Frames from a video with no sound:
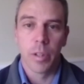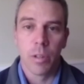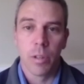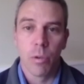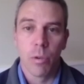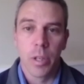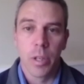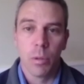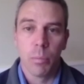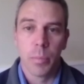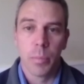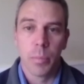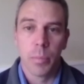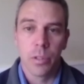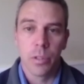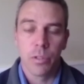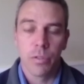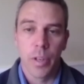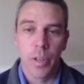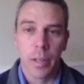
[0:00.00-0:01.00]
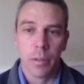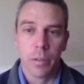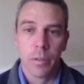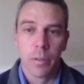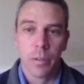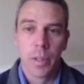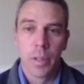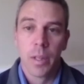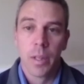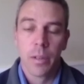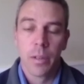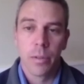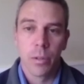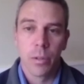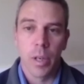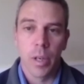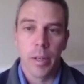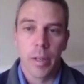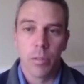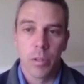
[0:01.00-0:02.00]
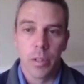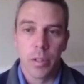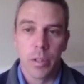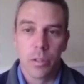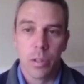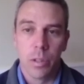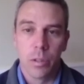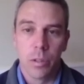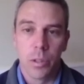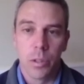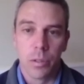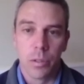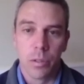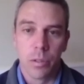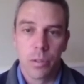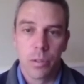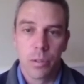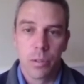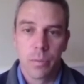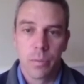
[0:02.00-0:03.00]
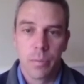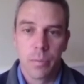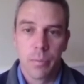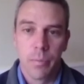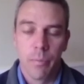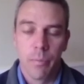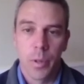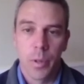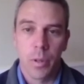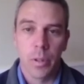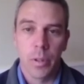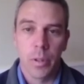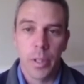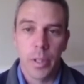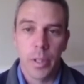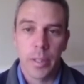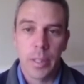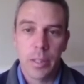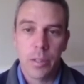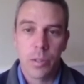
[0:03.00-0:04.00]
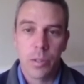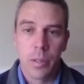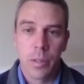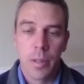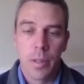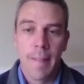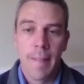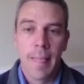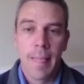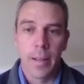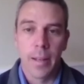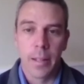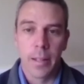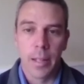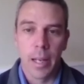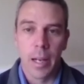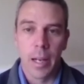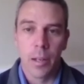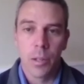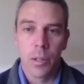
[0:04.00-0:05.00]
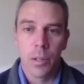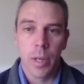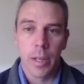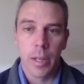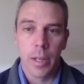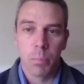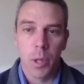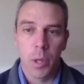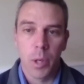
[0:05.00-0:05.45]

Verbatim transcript: a real business value through IoT solutions. Contact us at hello at